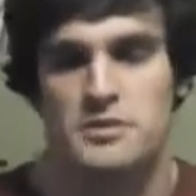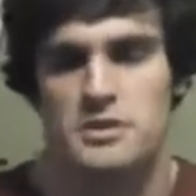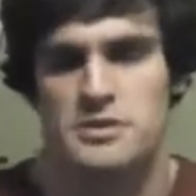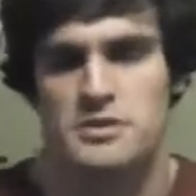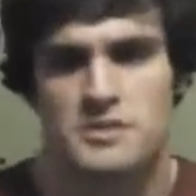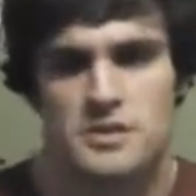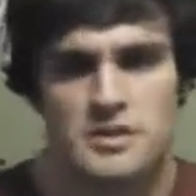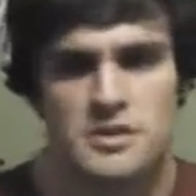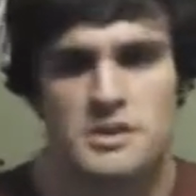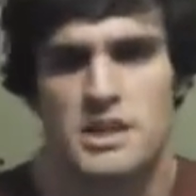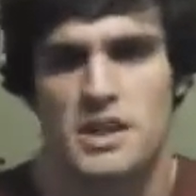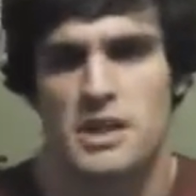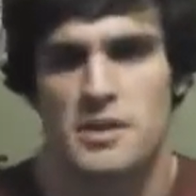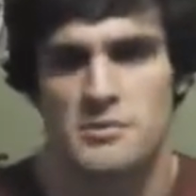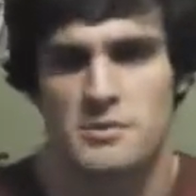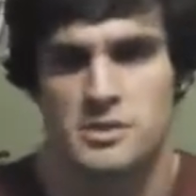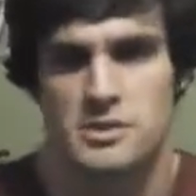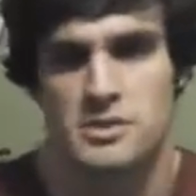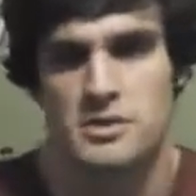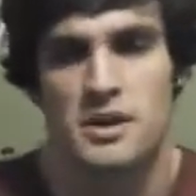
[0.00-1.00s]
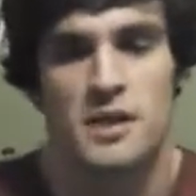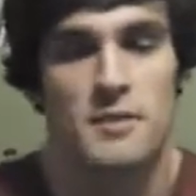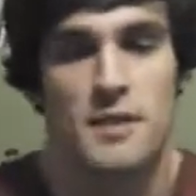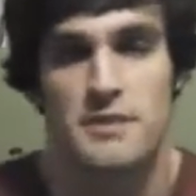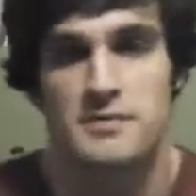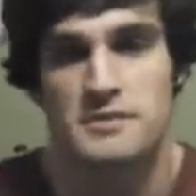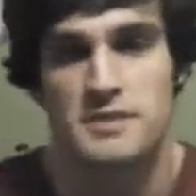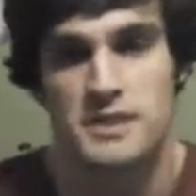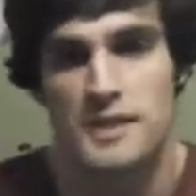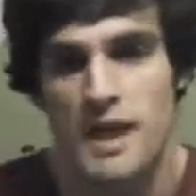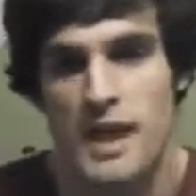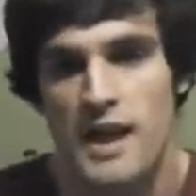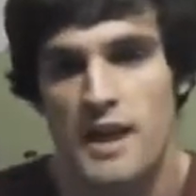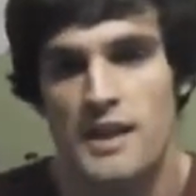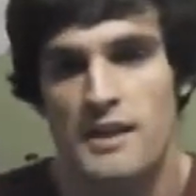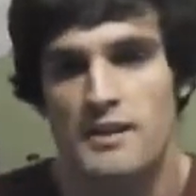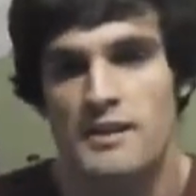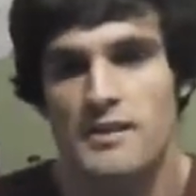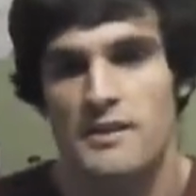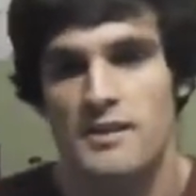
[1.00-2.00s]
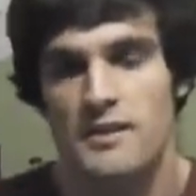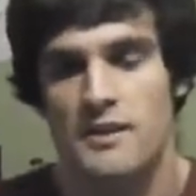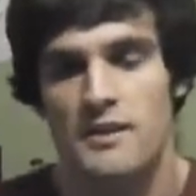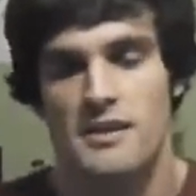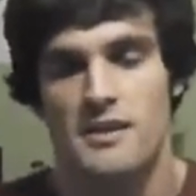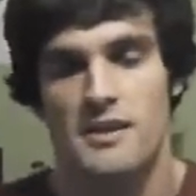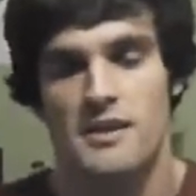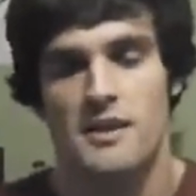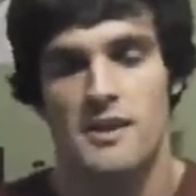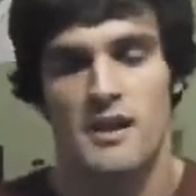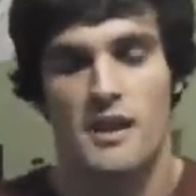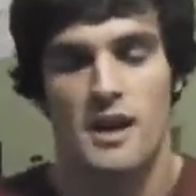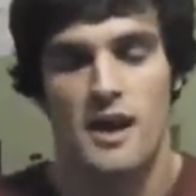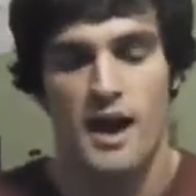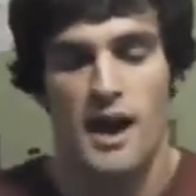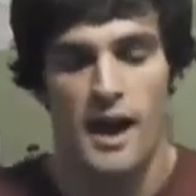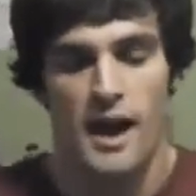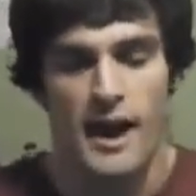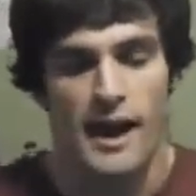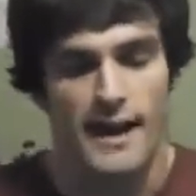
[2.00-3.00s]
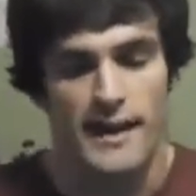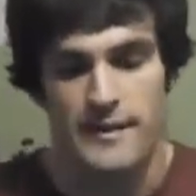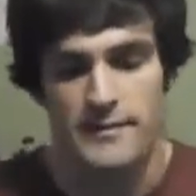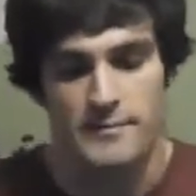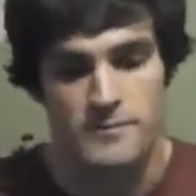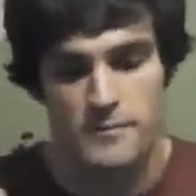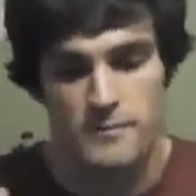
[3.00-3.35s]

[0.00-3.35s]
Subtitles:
which is 13, which should come out today, I've